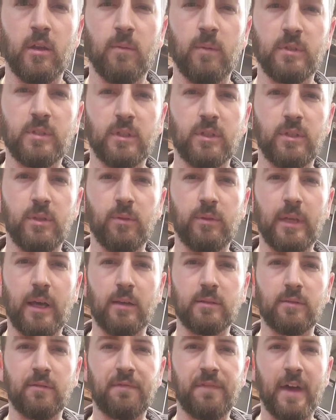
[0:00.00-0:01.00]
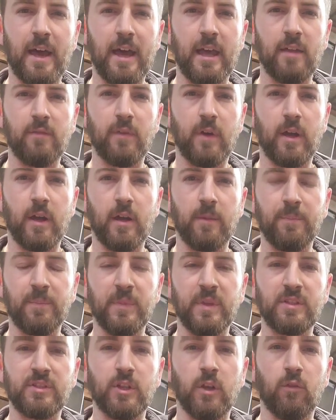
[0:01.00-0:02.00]
Was a 2005
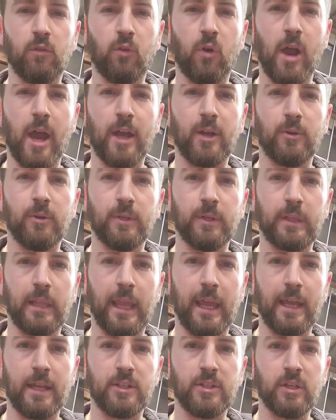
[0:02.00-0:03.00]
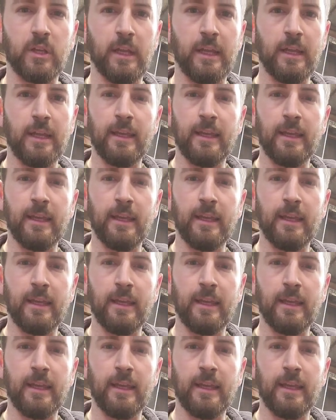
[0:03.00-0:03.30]
Silverado hood latch,